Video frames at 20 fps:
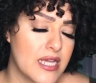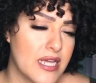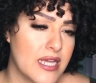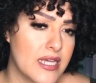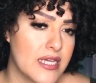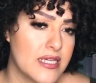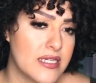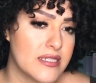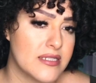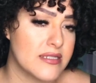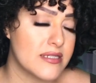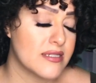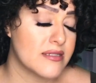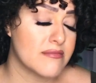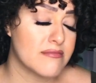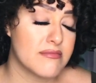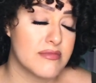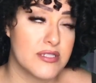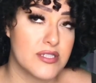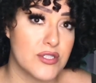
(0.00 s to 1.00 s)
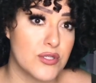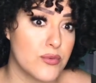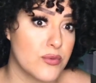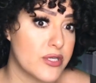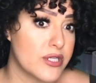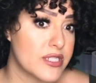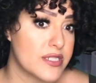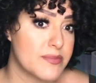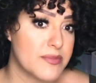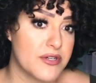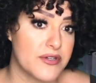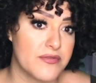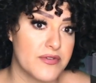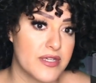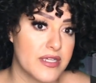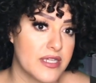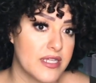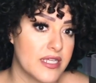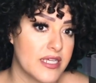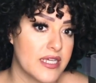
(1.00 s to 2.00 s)
and it still works
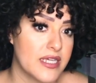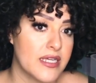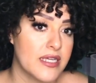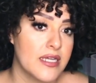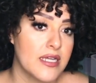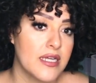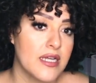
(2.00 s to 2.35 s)
perfectly.